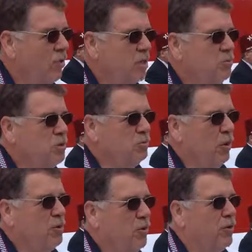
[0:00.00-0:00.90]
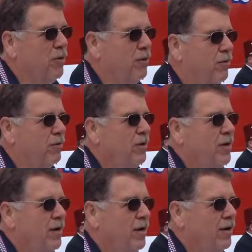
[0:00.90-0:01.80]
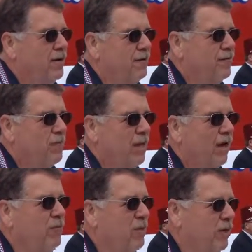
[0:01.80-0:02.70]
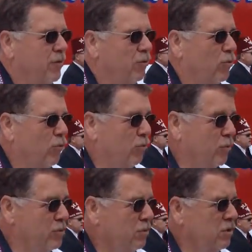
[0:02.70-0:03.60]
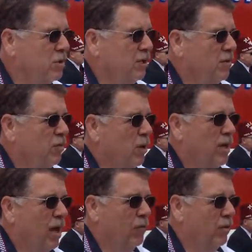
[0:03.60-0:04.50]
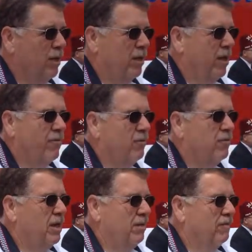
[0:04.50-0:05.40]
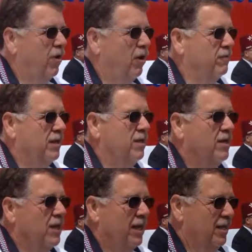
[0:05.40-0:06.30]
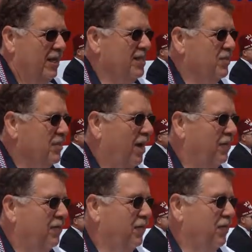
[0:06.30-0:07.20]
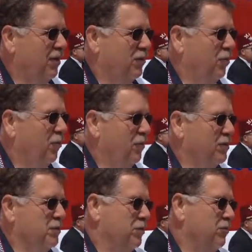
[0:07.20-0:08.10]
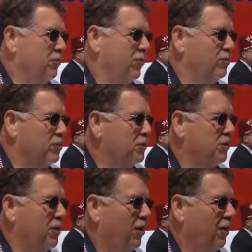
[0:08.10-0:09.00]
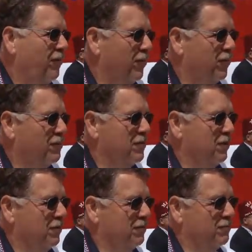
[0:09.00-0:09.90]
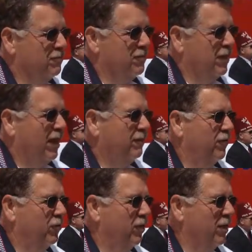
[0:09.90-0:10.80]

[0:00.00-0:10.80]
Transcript: Well, as we spoke earlier, I've been hearing rumors, but I really haven't been involved in the inside of anything knowing. So rumors is all I've heard. So the last few weeks.